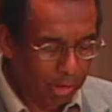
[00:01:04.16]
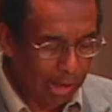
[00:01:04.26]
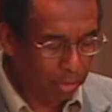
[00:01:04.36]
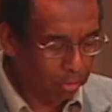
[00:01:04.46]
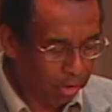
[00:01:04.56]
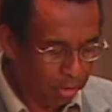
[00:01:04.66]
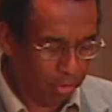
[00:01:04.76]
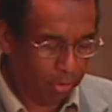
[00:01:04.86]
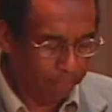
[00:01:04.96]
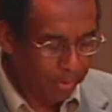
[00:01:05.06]

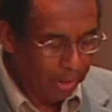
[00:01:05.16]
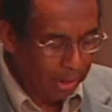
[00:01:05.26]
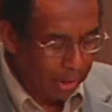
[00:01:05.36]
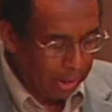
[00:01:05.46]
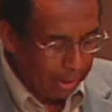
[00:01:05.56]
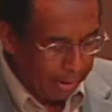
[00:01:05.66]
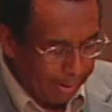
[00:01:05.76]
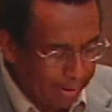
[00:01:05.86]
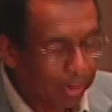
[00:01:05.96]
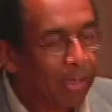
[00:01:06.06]
contradiction.
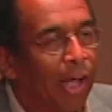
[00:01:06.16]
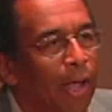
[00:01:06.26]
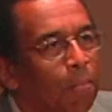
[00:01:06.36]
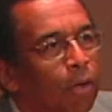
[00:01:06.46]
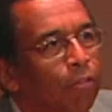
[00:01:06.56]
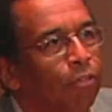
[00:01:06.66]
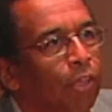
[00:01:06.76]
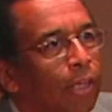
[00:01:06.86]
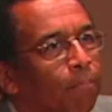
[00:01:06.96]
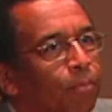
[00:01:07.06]
At the time of
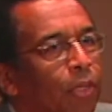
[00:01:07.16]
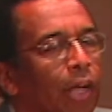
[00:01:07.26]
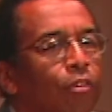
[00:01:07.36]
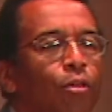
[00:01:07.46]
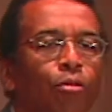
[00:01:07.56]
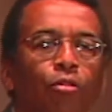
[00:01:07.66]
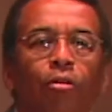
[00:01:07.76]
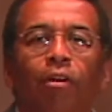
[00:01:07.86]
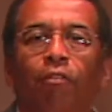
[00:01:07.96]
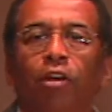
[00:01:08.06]
the Constitutional
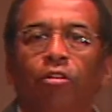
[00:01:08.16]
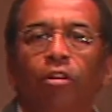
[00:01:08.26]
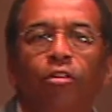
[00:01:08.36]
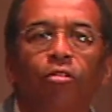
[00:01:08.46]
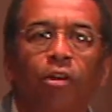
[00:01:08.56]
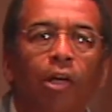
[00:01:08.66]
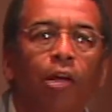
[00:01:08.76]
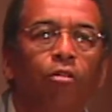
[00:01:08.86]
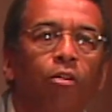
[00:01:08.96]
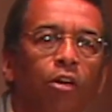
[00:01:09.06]
Convention, this is a
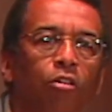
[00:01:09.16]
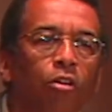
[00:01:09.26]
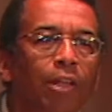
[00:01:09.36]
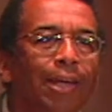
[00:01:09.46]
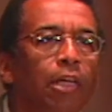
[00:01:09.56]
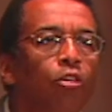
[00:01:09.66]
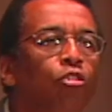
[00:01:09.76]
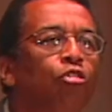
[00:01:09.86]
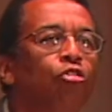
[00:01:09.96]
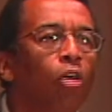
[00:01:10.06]
contradiction that is
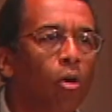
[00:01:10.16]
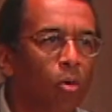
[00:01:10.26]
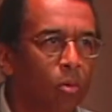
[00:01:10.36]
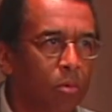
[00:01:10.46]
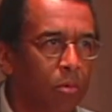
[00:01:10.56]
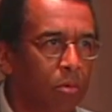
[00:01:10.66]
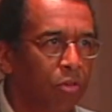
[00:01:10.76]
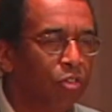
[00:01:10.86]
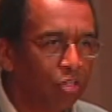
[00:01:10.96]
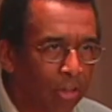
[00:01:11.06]
so
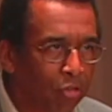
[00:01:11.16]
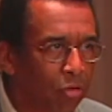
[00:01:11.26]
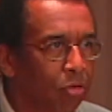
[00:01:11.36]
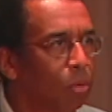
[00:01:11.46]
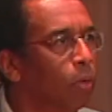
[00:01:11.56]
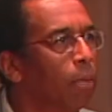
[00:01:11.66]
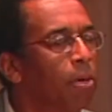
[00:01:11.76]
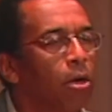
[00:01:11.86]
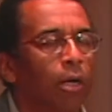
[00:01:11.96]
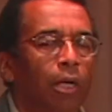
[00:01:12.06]
central to what
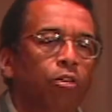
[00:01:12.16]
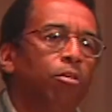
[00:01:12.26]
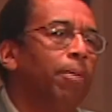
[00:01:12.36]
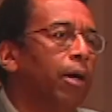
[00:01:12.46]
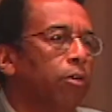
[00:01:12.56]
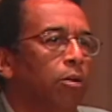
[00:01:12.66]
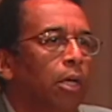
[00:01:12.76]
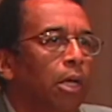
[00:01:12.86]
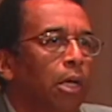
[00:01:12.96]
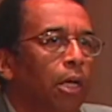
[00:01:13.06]
America is about.
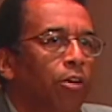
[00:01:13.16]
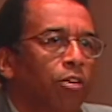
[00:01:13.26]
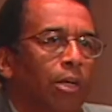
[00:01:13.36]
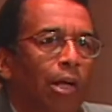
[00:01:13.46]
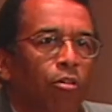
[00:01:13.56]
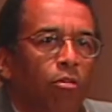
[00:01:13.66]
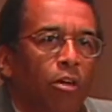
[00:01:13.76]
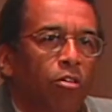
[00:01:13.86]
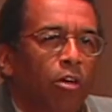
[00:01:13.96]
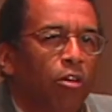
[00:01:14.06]
It is a
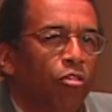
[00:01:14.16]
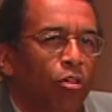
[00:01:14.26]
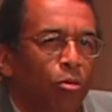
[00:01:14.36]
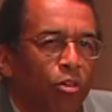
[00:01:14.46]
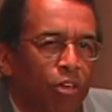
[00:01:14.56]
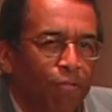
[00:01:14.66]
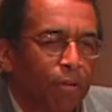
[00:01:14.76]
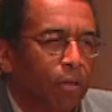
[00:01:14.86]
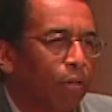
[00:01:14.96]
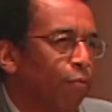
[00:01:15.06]
contradiction that is so
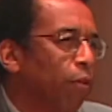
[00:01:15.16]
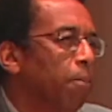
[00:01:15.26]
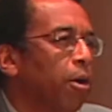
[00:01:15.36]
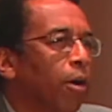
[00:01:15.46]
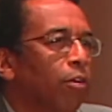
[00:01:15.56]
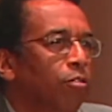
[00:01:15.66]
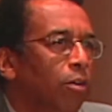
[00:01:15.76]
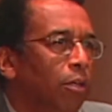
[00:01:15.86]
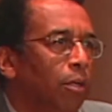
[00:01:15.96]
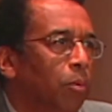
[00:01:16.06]
difficult for Americans to
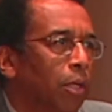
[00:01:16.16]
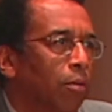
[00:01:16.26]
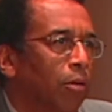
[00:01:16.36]
deal with